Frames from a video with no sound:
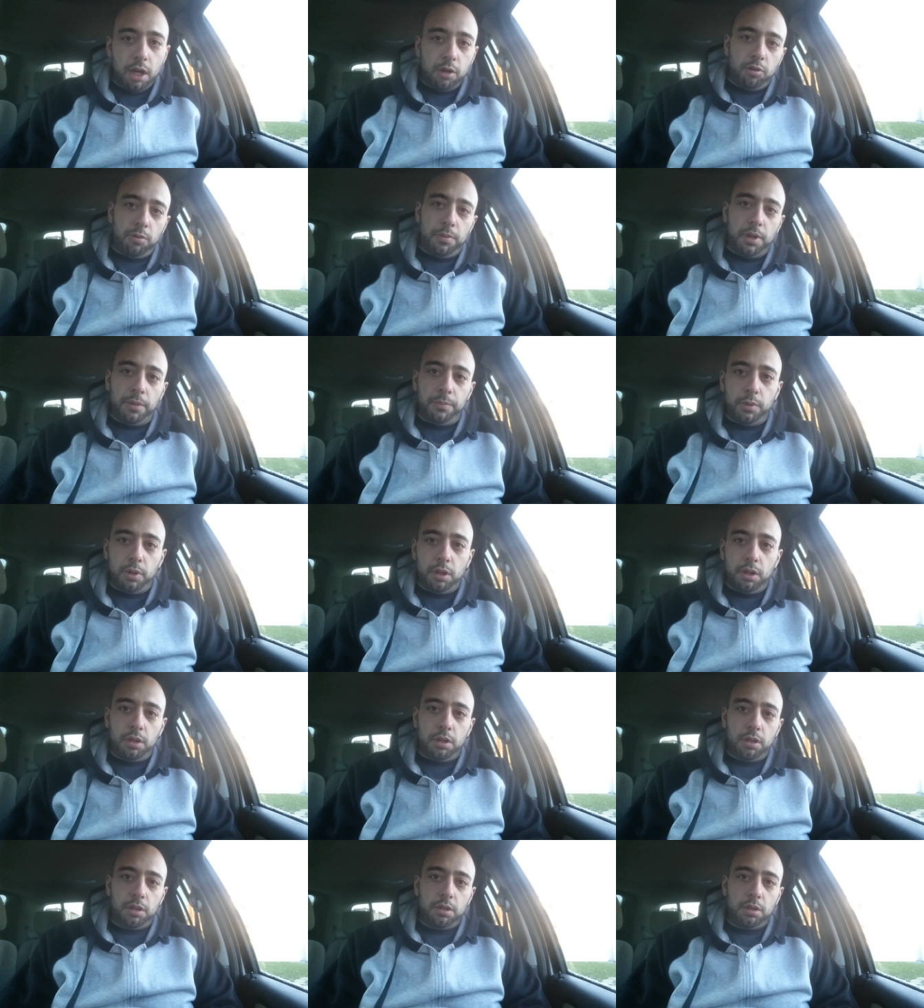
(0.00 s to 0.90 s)

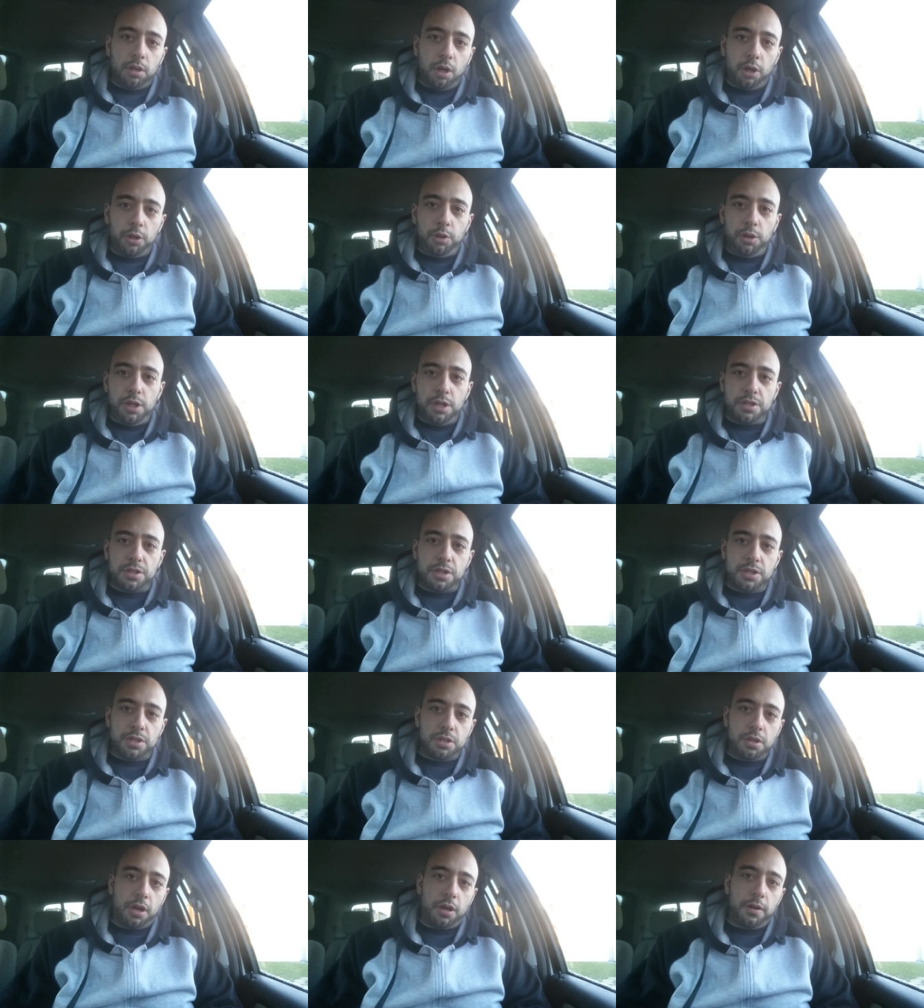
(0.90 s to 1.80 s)
Remember, all you need is a
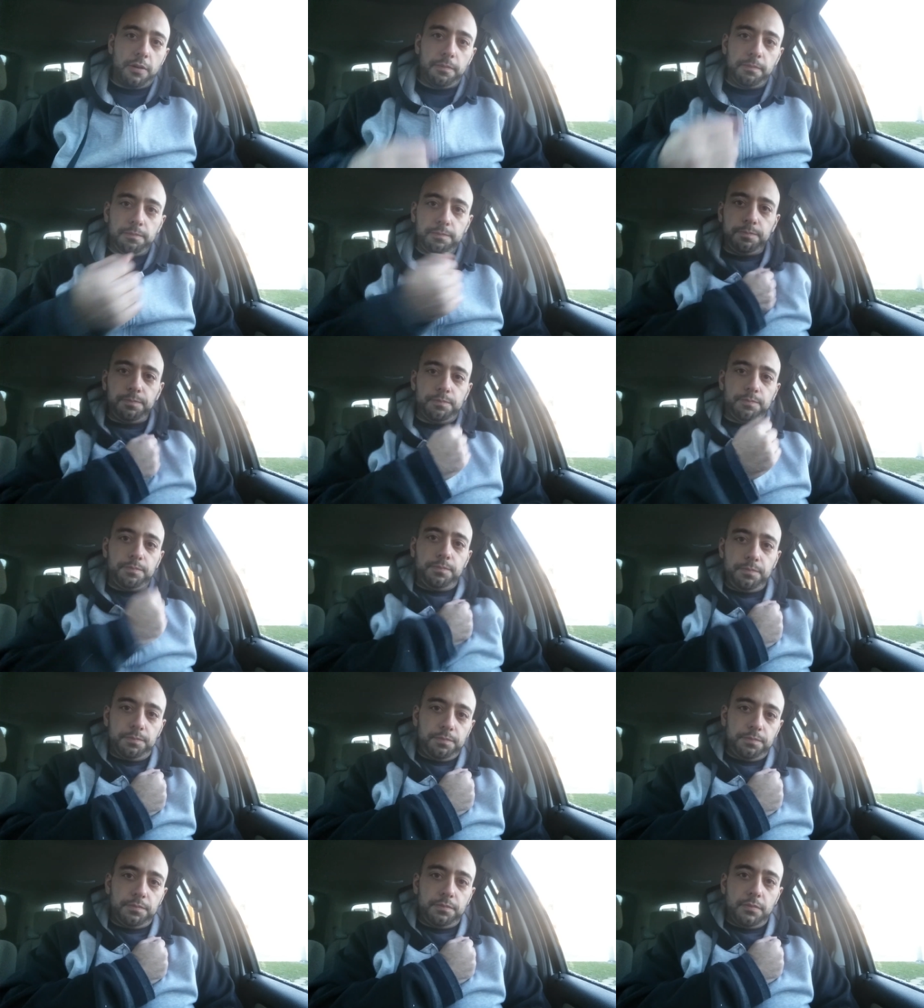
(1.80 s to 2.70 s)
start
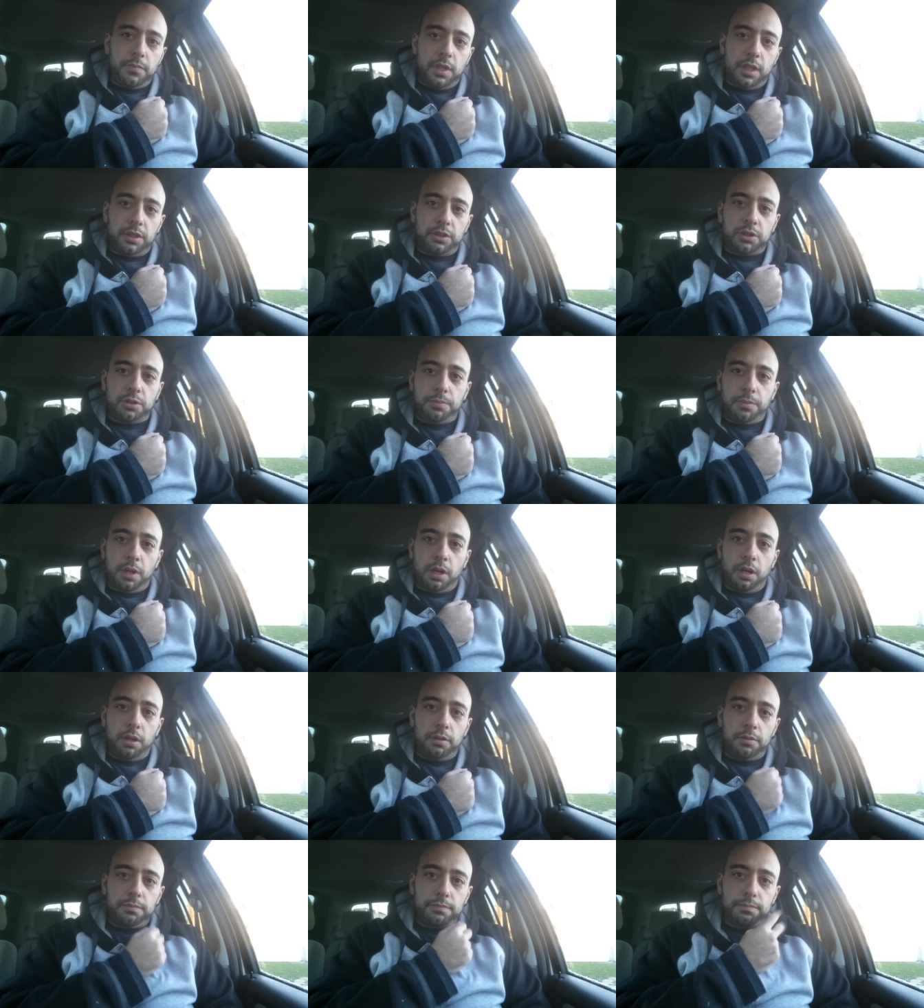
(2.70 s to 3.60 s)
and some
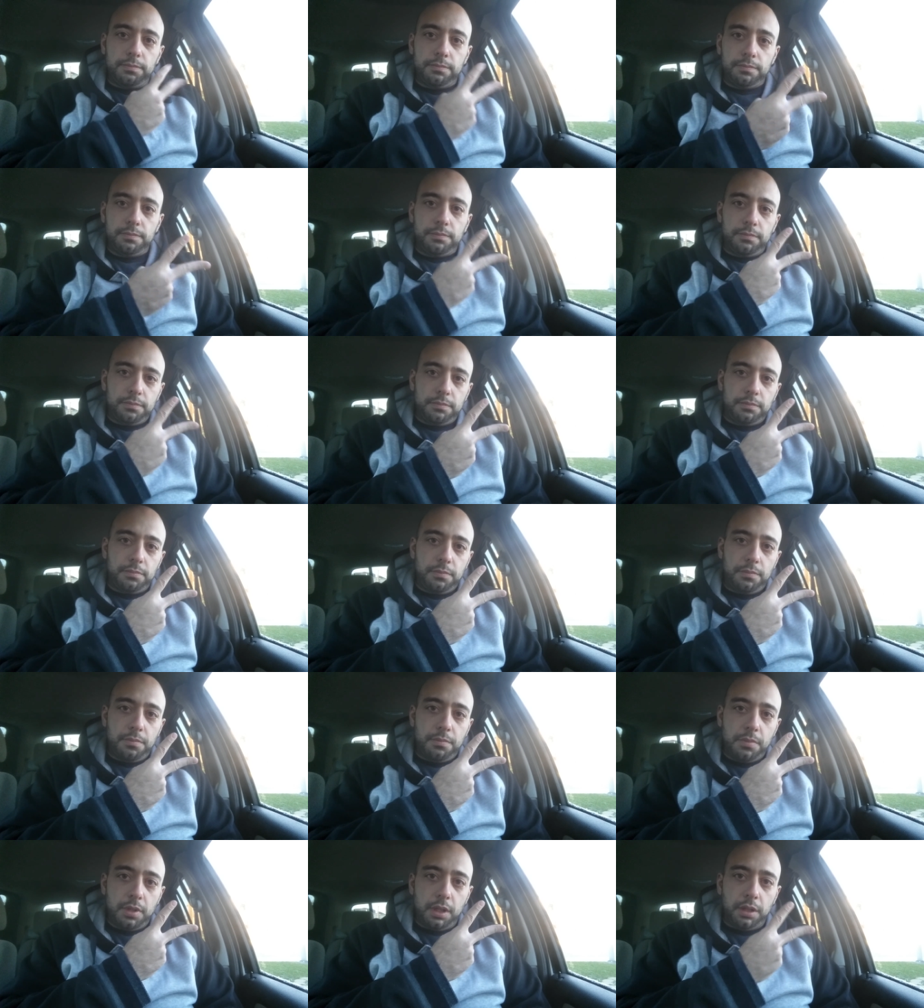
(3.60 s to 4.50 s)
heart.
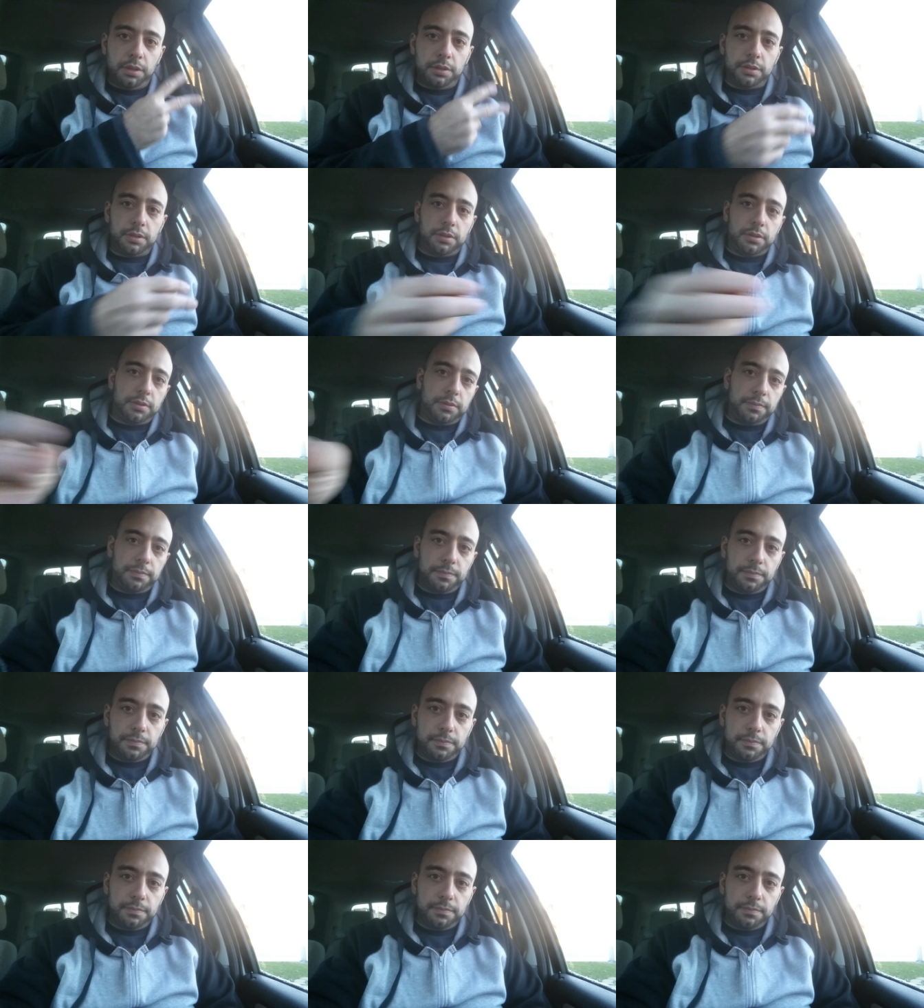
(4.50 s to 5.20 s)
Peace.